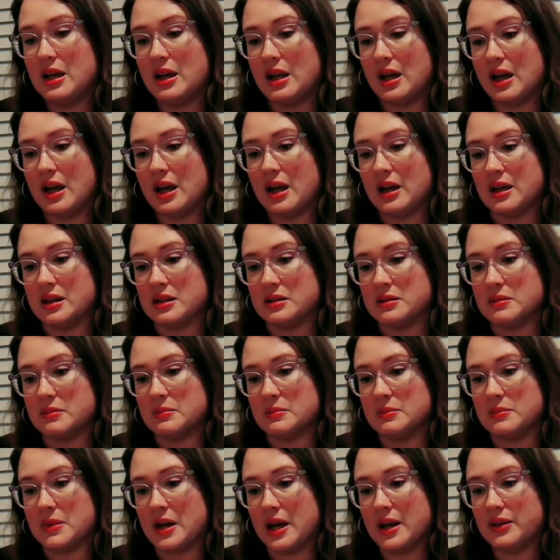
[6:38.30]

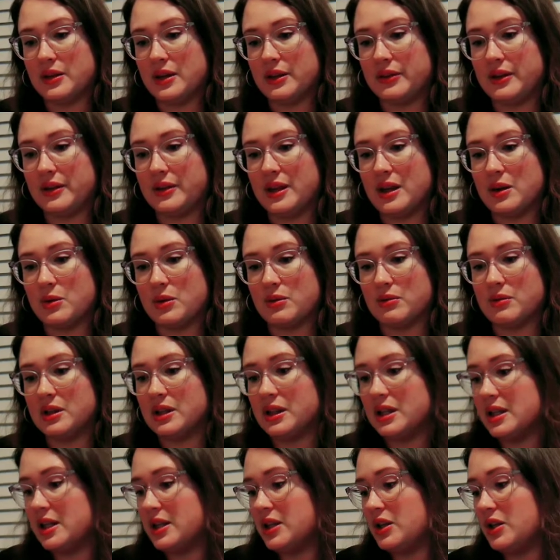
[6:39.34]
Um, I thought that they were
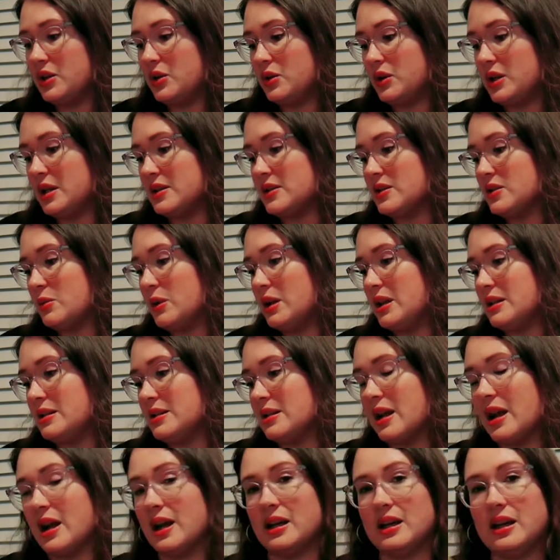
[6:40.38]
really cute and sweet and
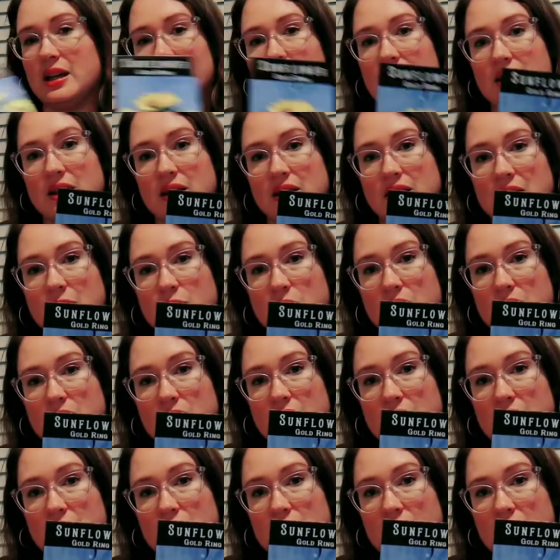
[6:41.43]
tiny, and I thought they'd be
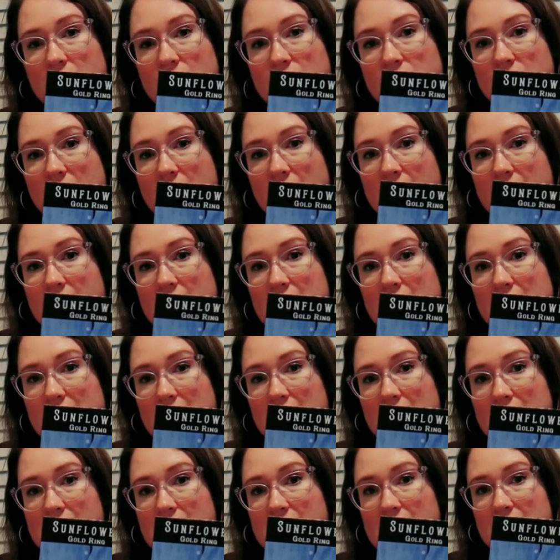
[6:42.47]
really, really fun
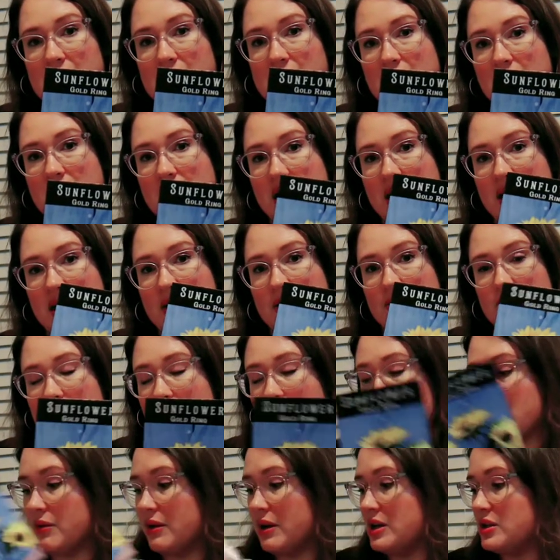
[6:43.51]
in
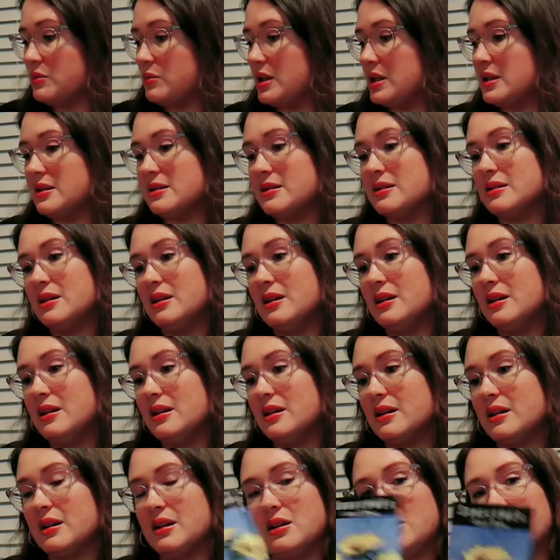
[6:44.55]
flower arrangements.
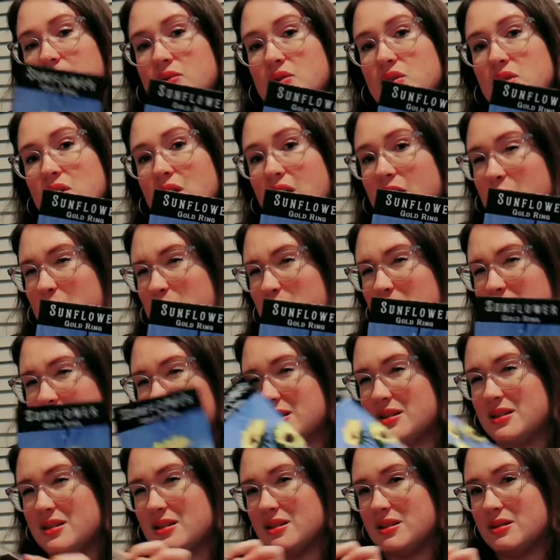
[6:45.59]
Kind of do like a
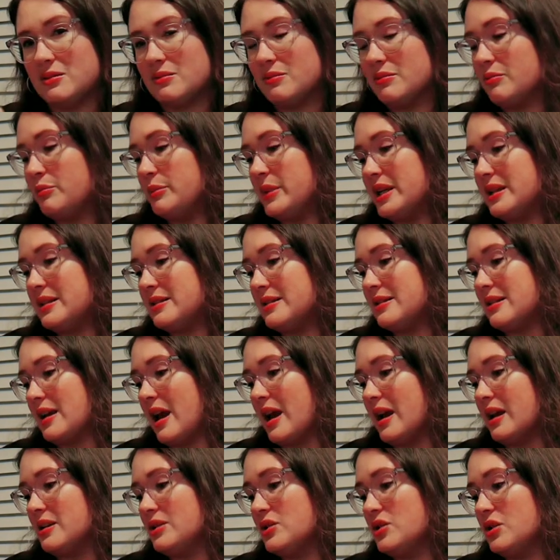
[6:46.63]
mixed mixed
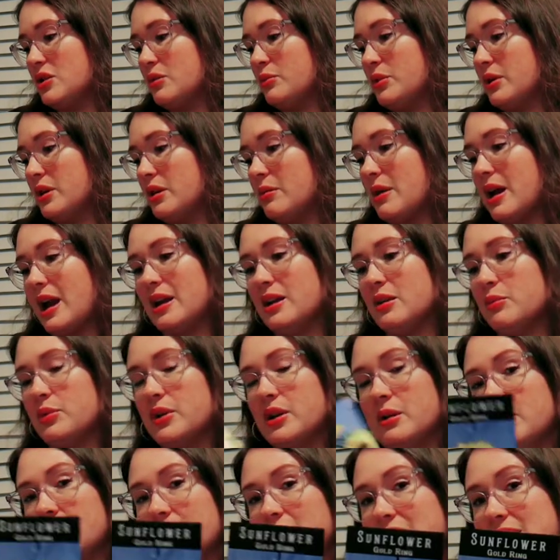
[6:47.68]
size. You could put them, I could put
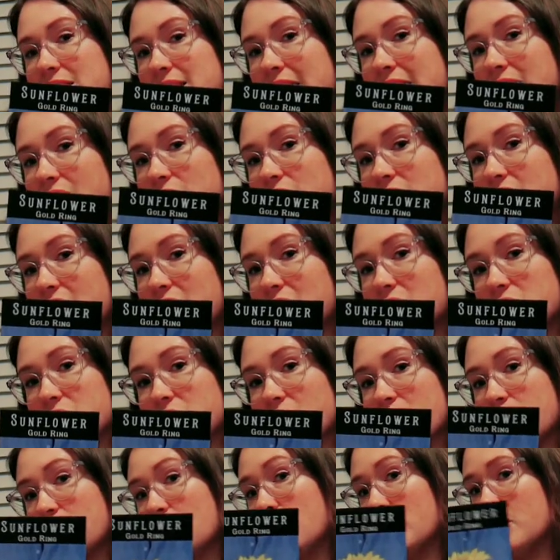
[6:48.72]
them in containers out on the
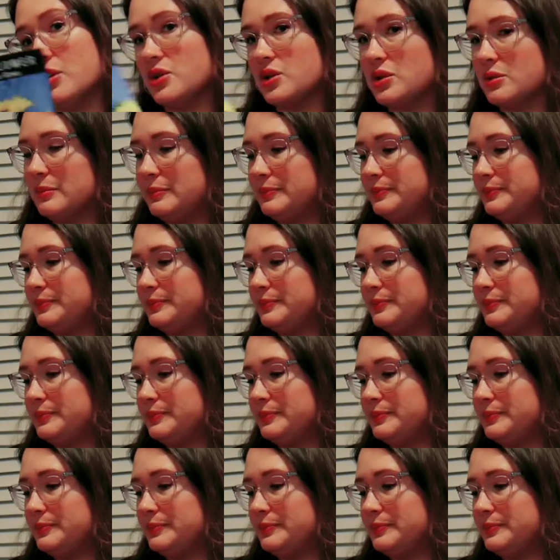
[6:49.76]
front porch.